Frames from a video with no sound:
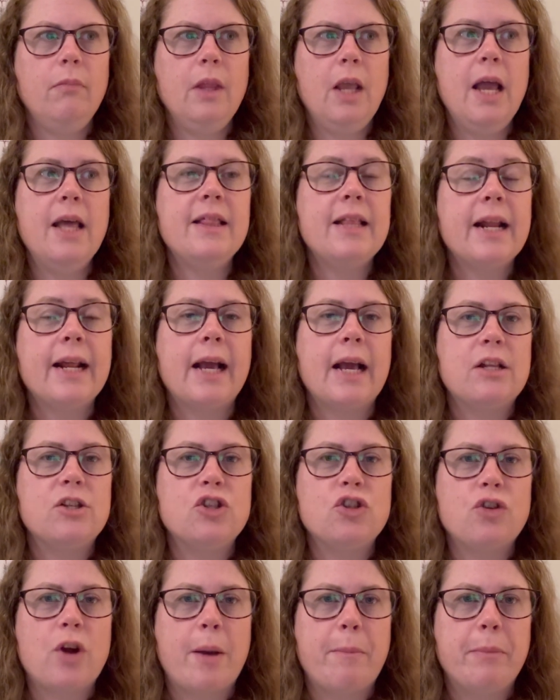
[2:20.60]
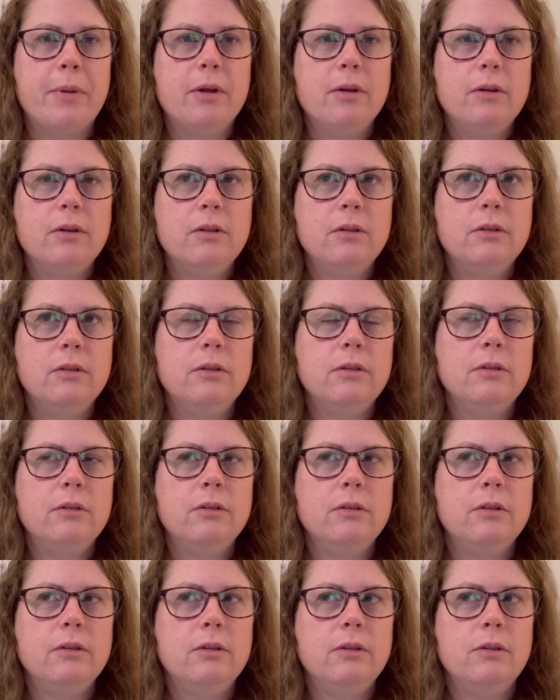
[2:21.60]
then I got strep.
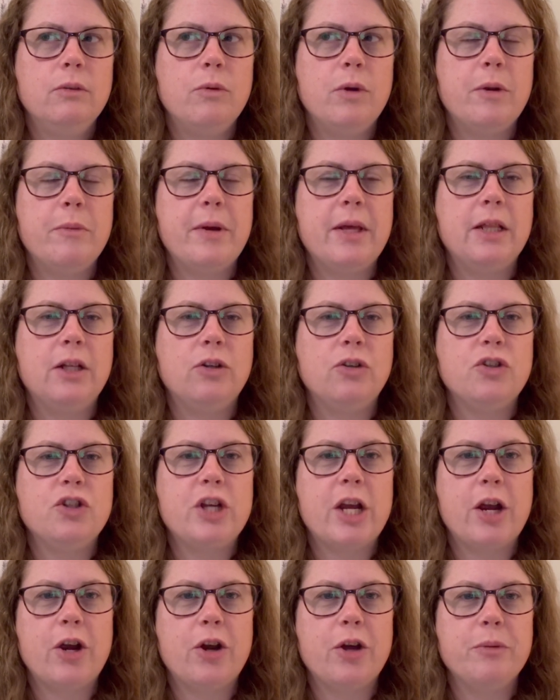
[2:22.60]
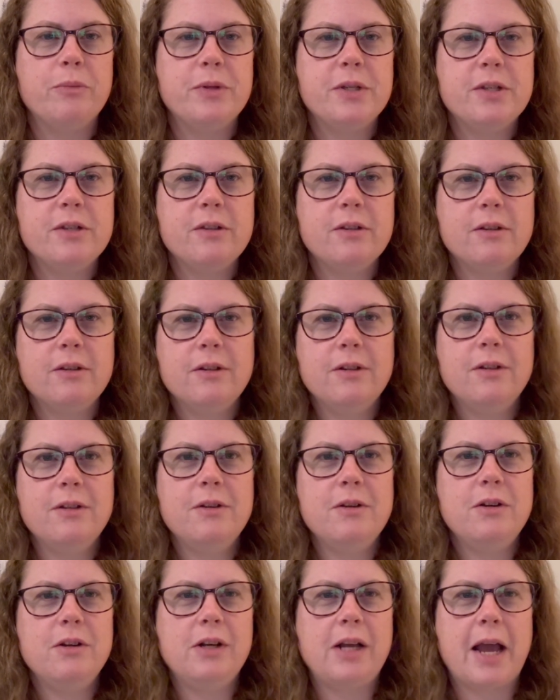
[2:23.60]
One of my little cherubs
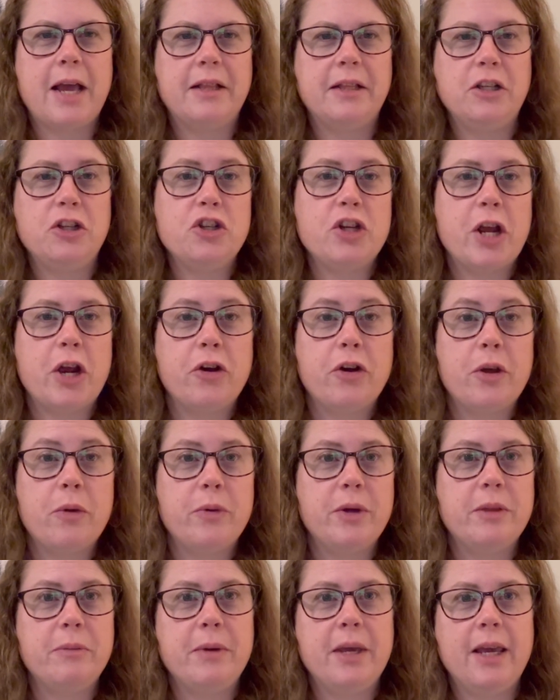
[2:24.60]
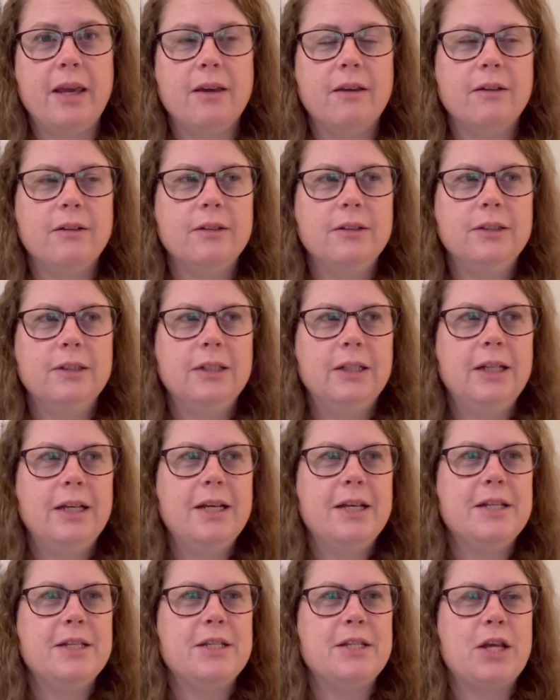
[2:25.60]
kindly shared it with me.
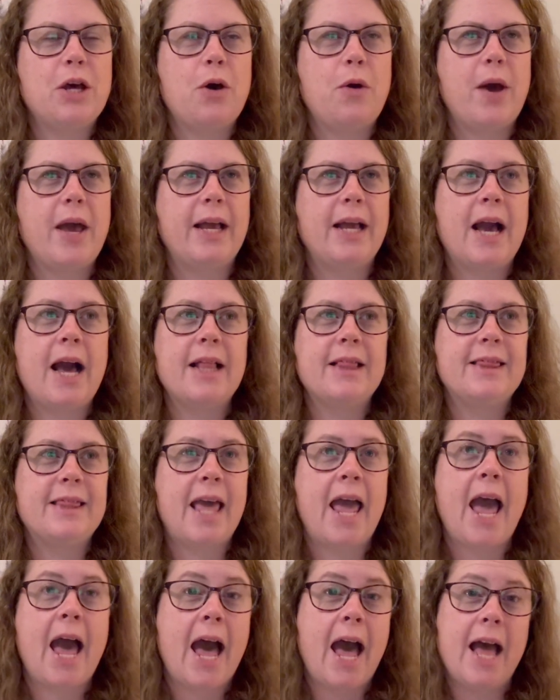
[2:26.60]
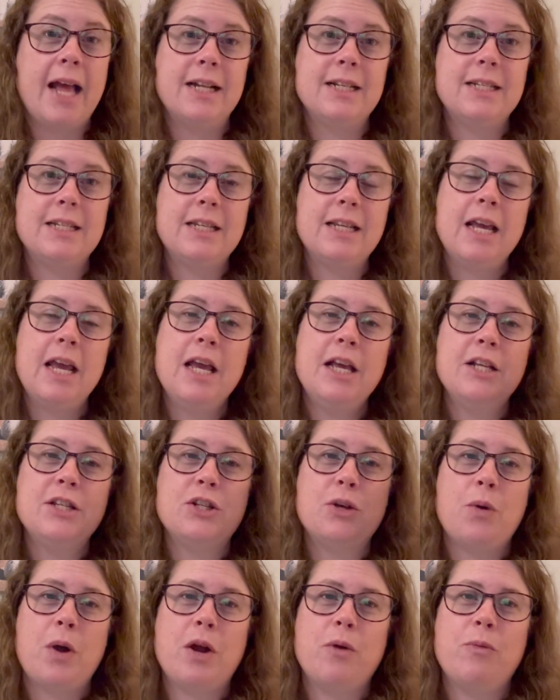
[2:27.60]
So I got that.
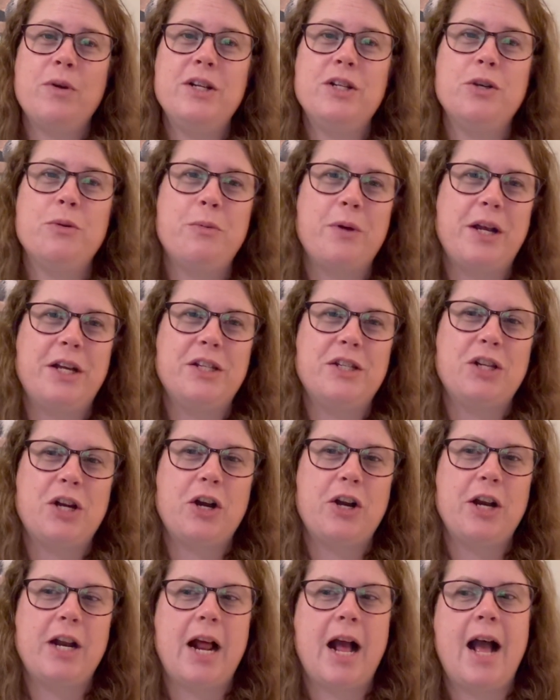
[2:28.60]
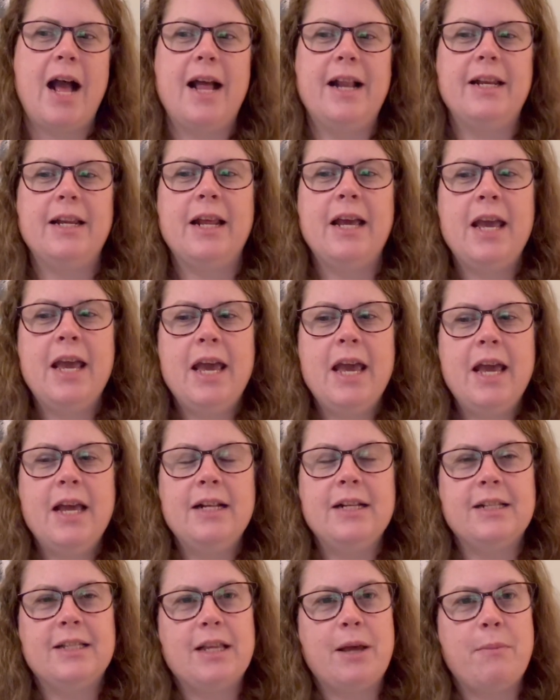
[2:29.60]
So our winter break started on
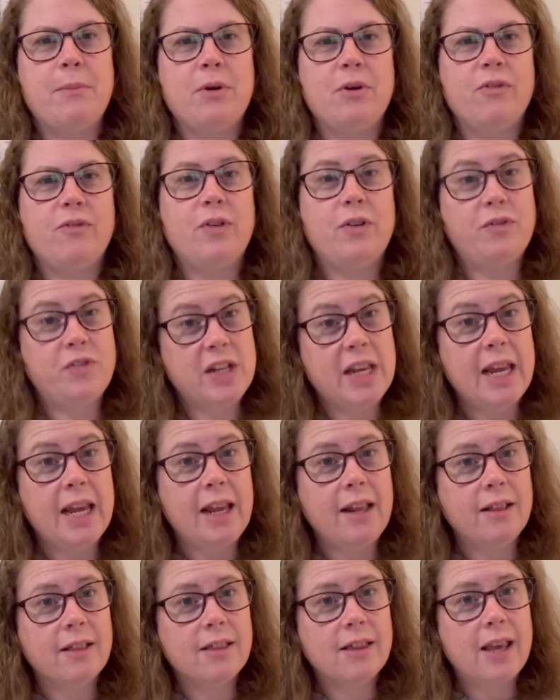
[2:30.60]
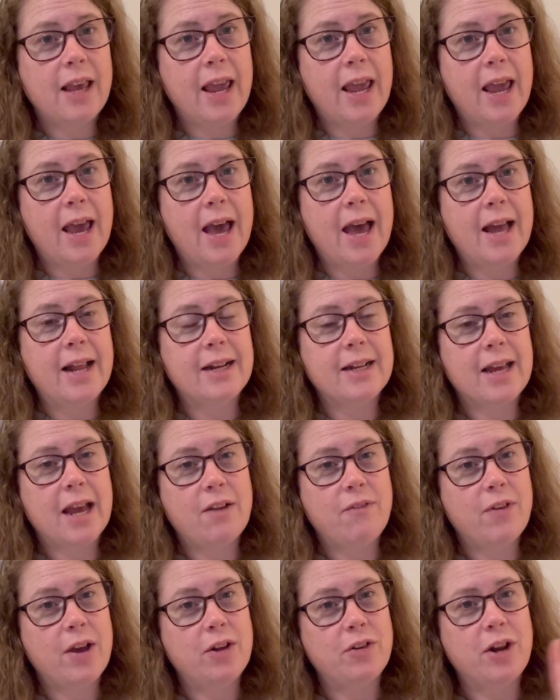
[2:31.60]
December 15th, and I
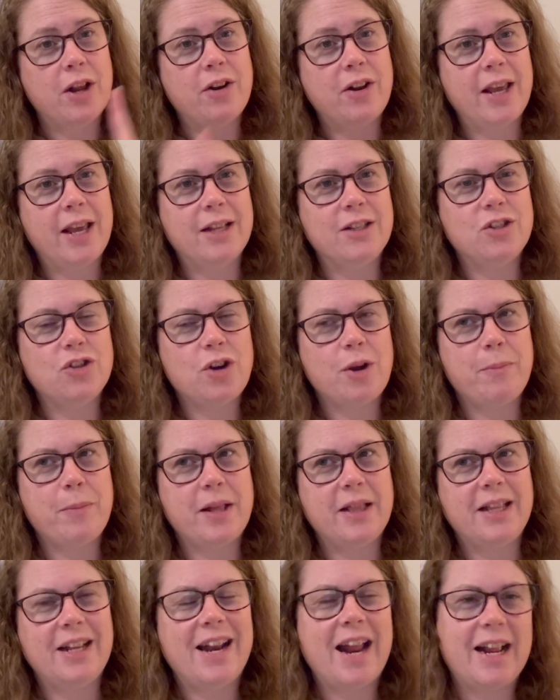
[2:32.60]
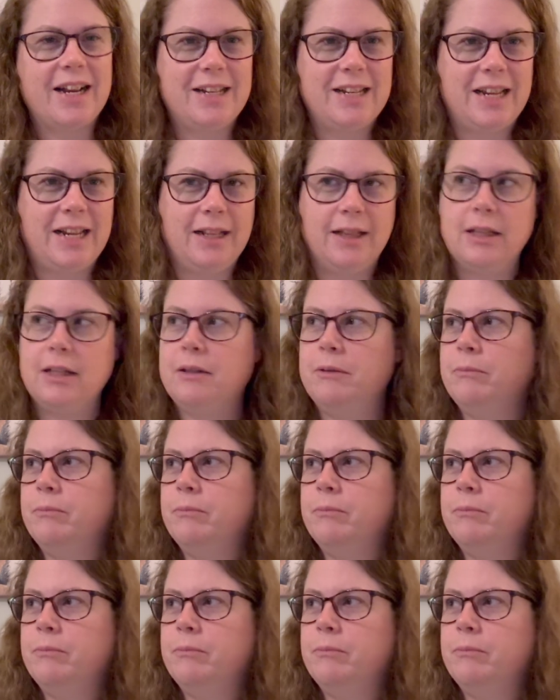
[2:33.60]
found out I had strep on the 19th.